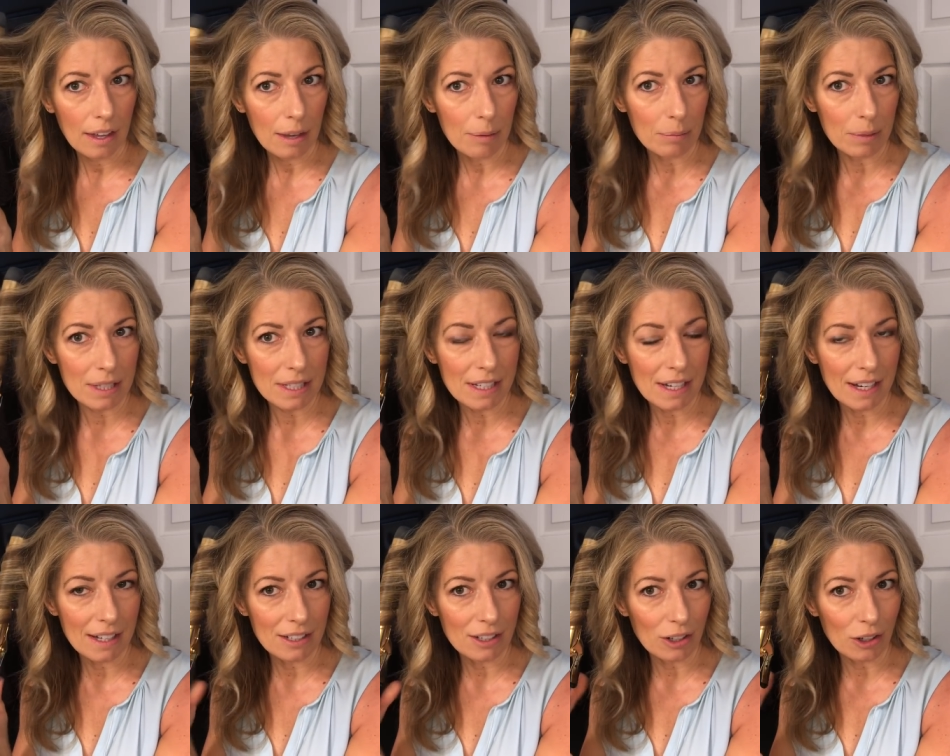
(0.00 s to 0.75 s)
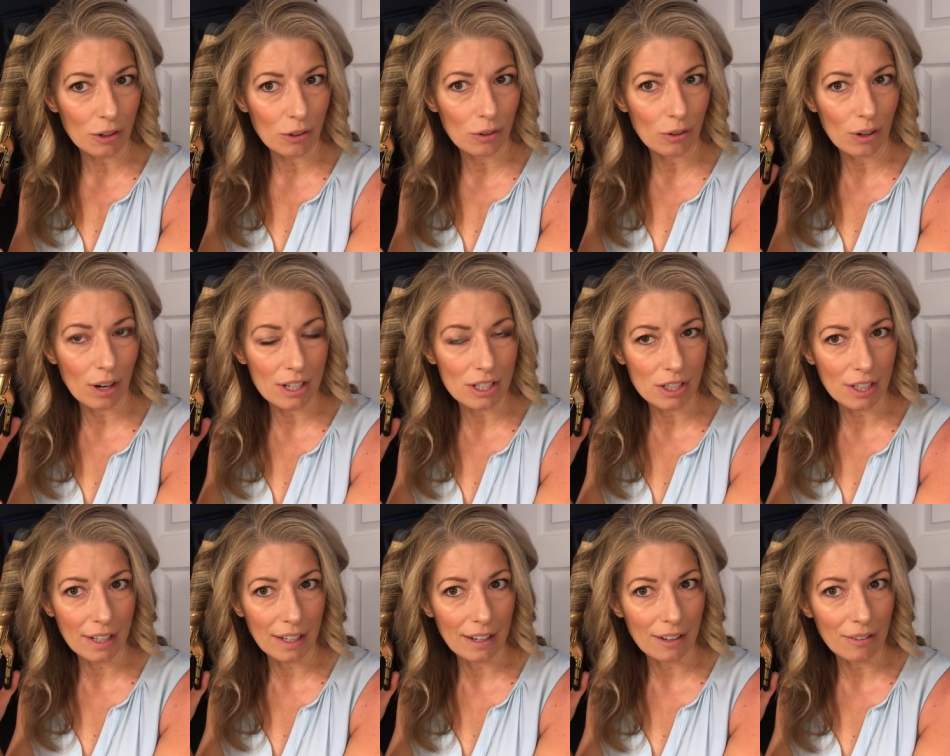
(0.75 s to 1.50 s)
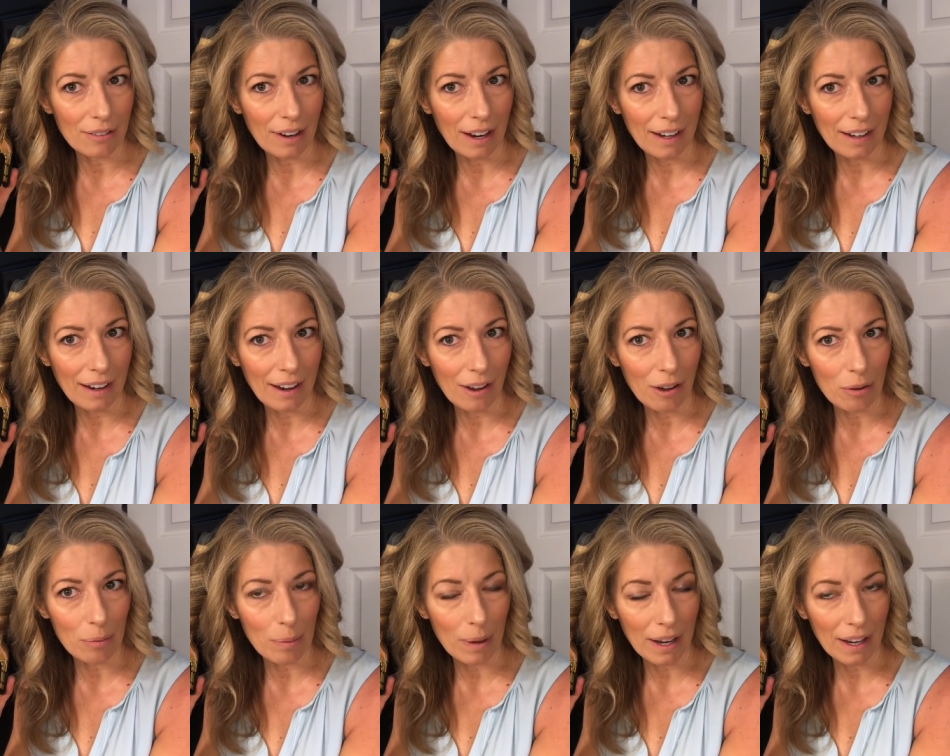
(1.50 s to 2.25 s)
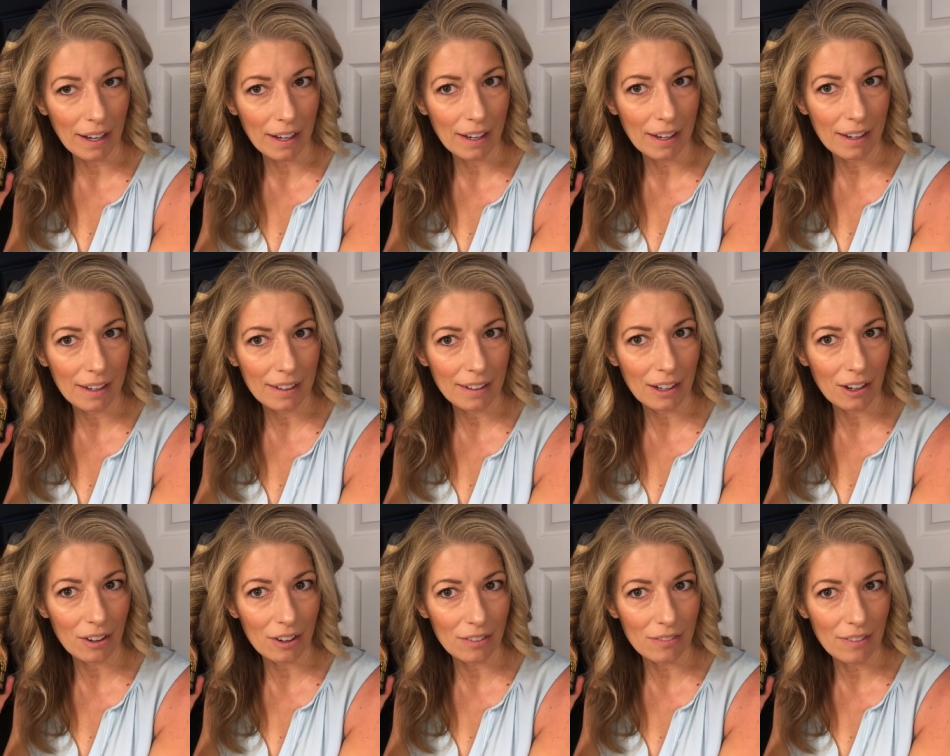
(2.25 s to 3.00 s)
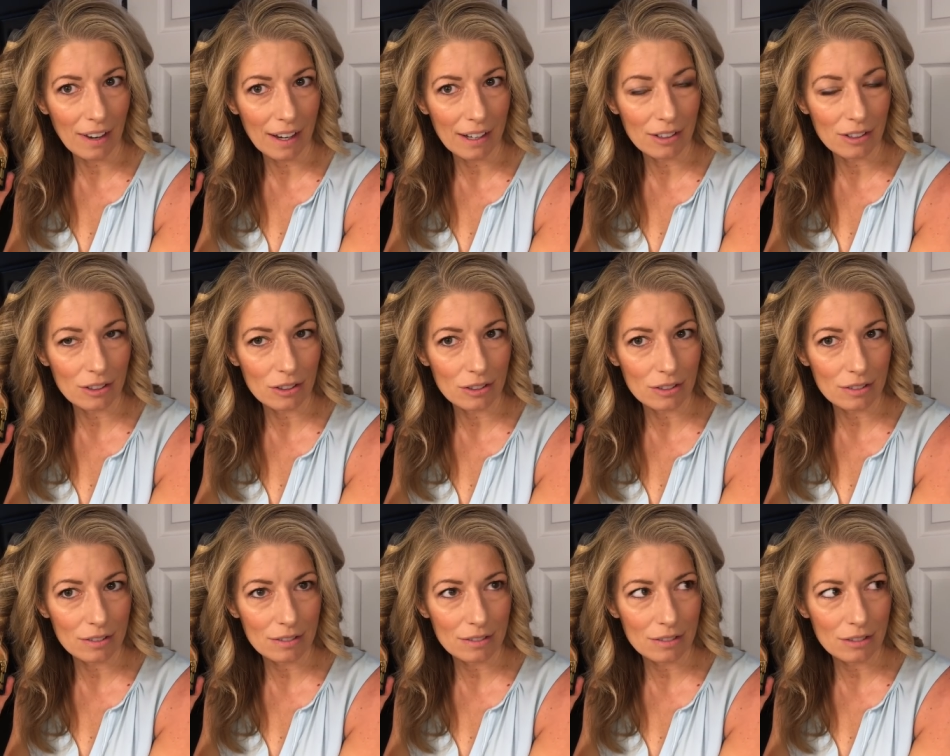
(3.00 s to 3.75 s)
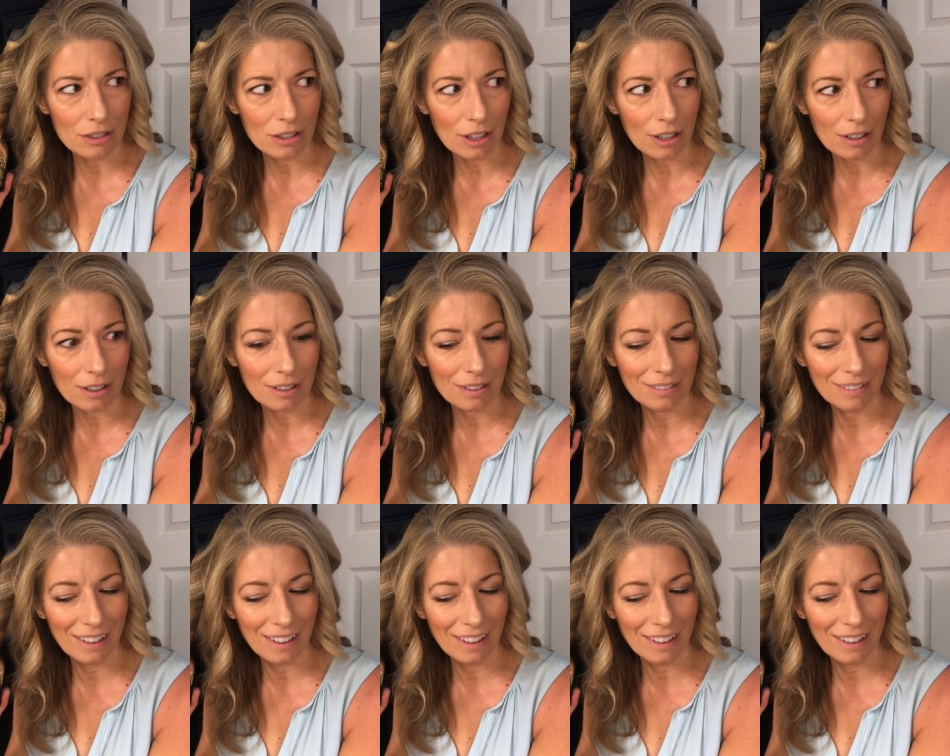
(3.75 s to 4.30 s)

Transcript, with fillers: I'm listening to Crushing It right now by Gary Vanderchuck.